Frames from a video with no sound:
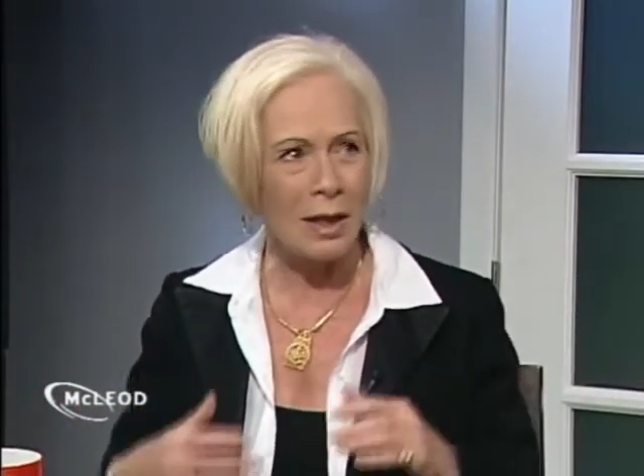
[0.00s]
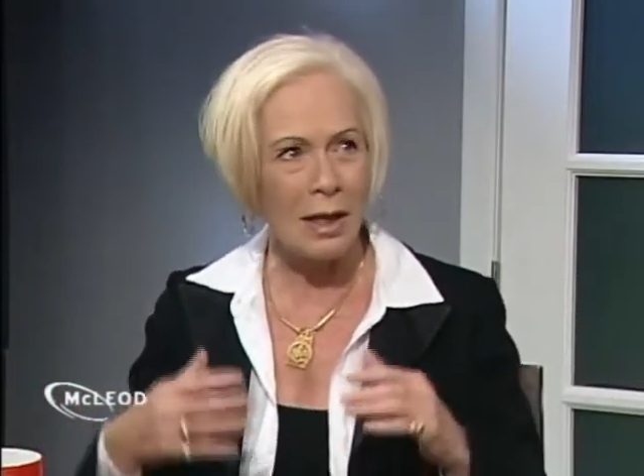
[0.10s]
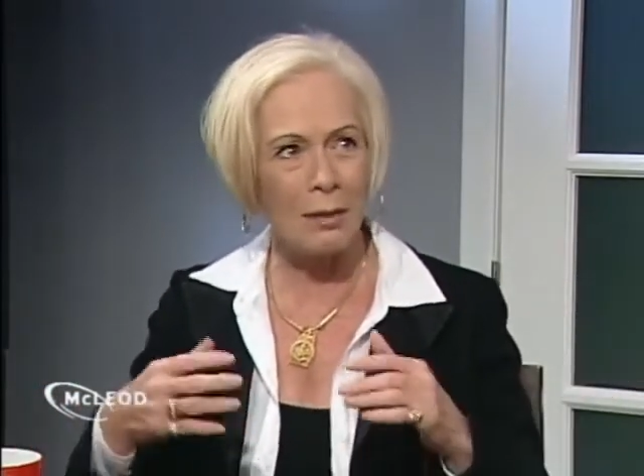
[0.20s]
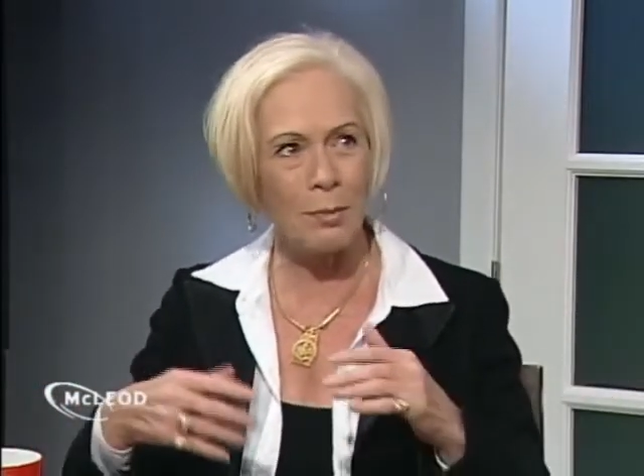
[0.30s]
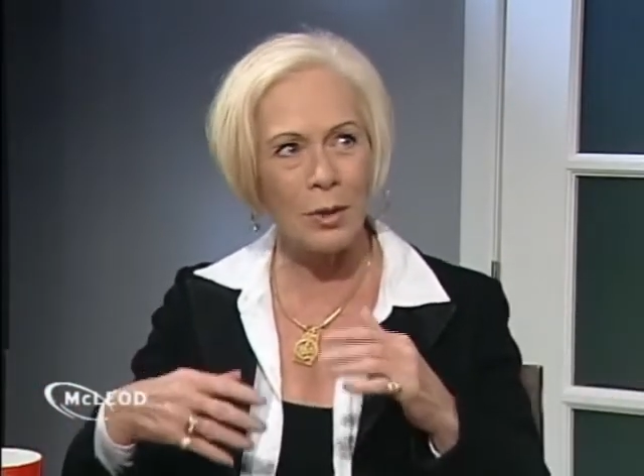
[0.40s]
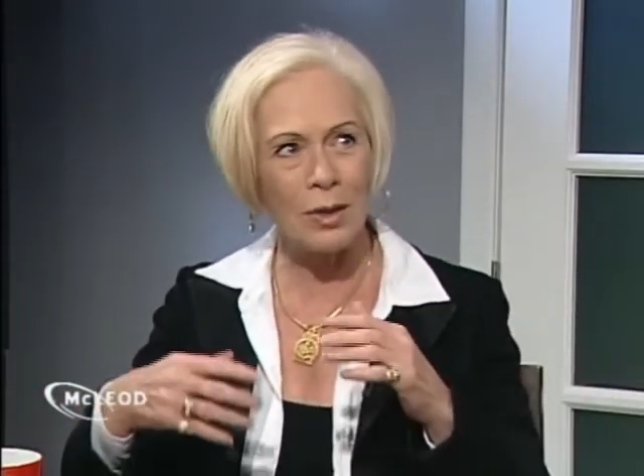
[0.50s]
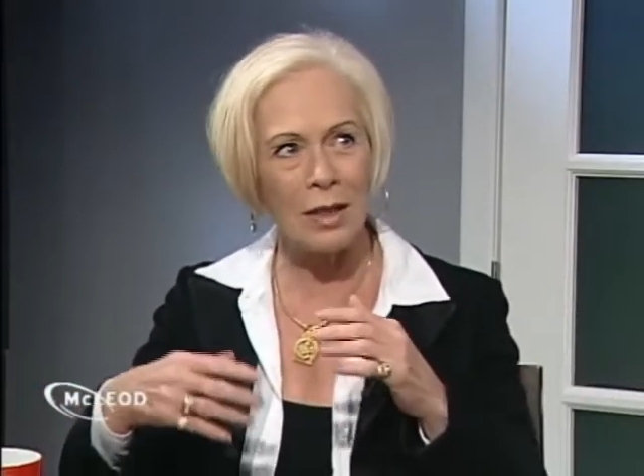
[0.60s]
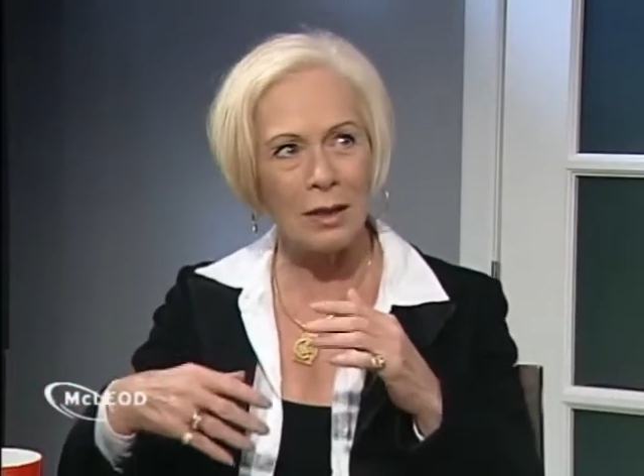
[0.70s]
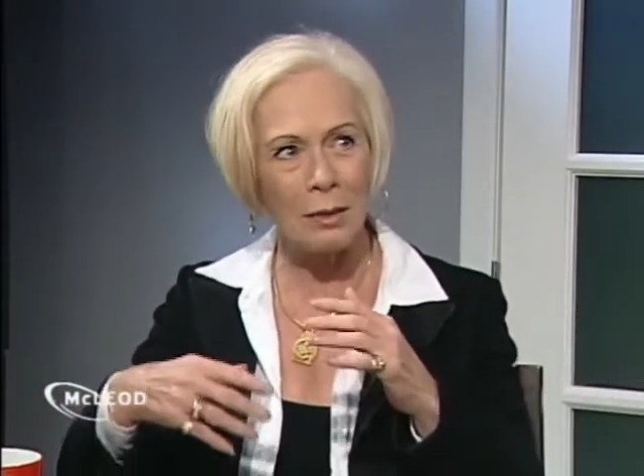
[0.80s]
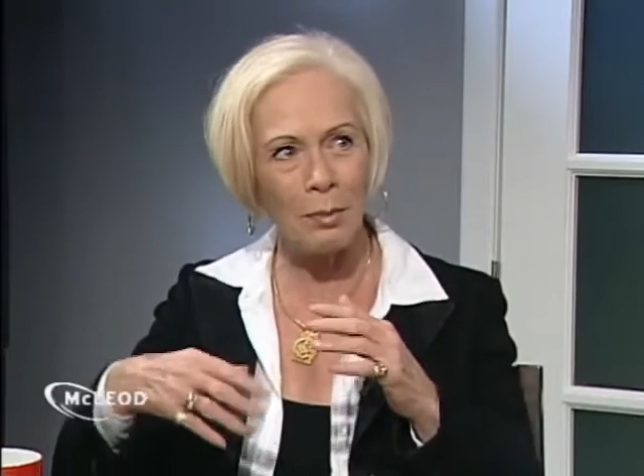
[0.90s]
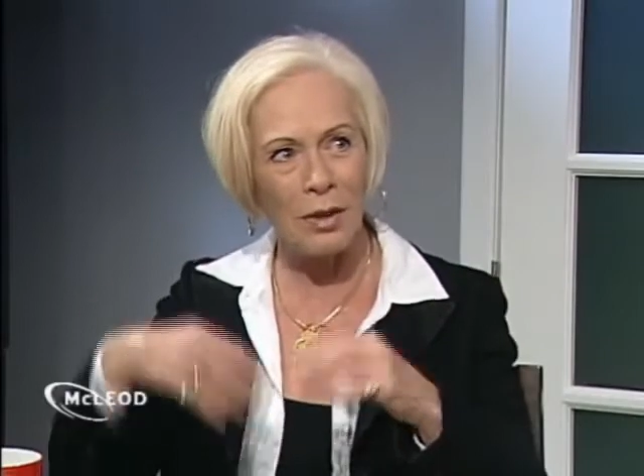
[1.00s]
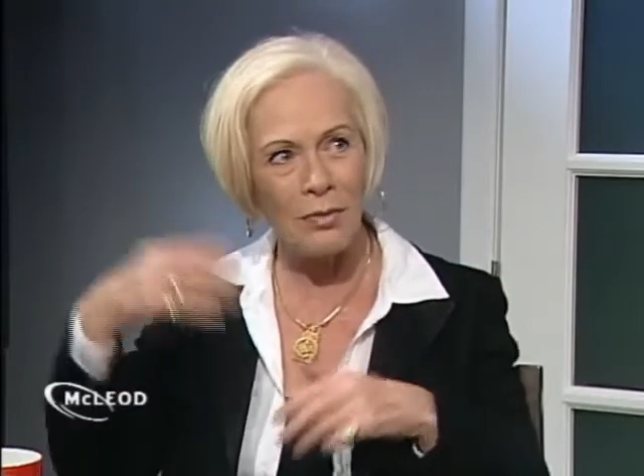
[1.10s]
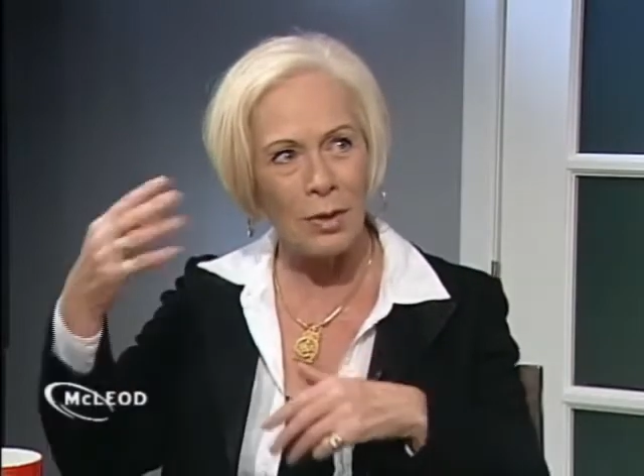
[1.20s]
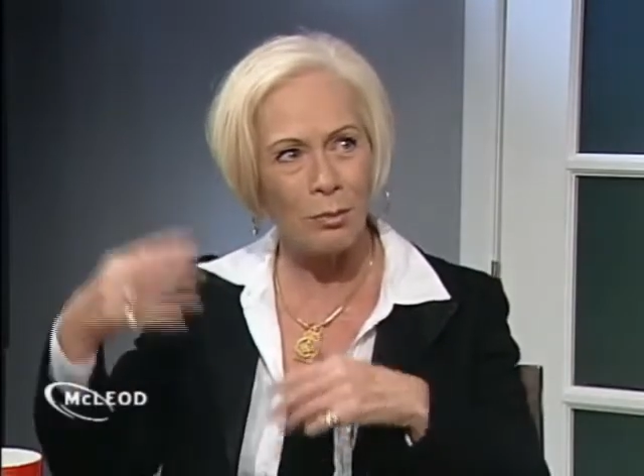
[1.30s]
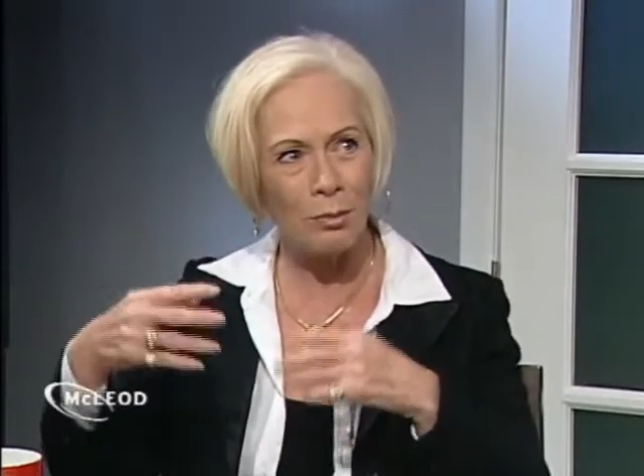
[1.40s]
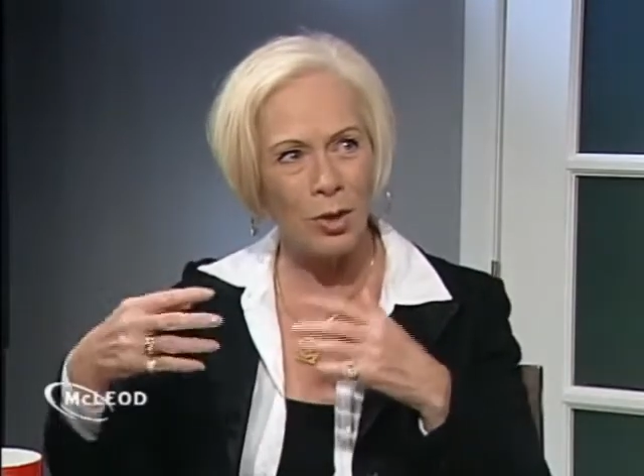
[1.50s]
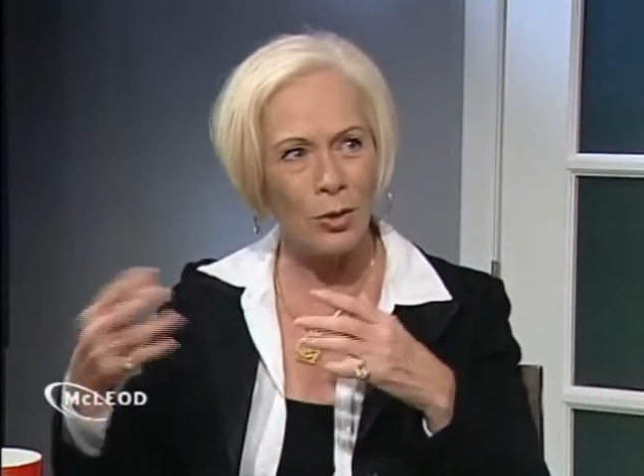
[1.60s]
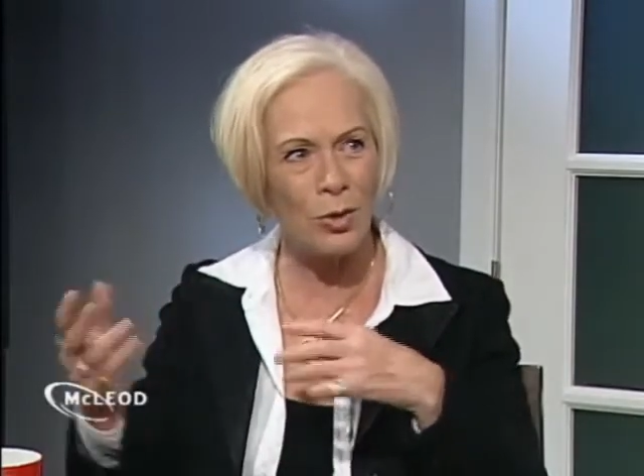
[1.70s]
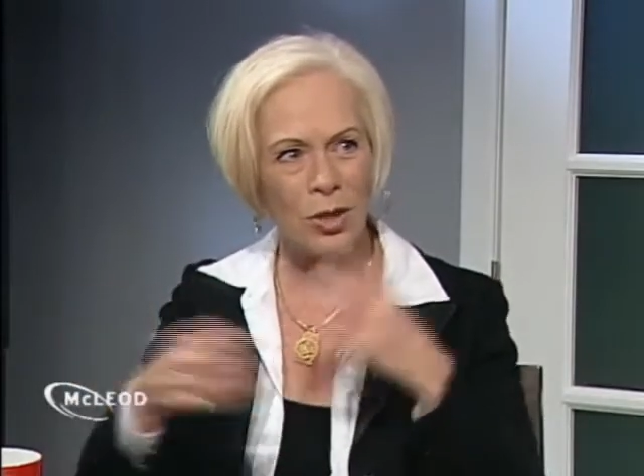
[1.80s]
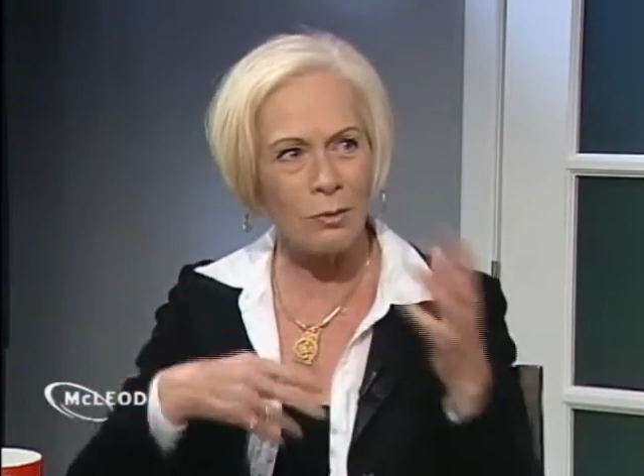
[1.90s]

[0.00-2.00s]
Kind of building it above the Muse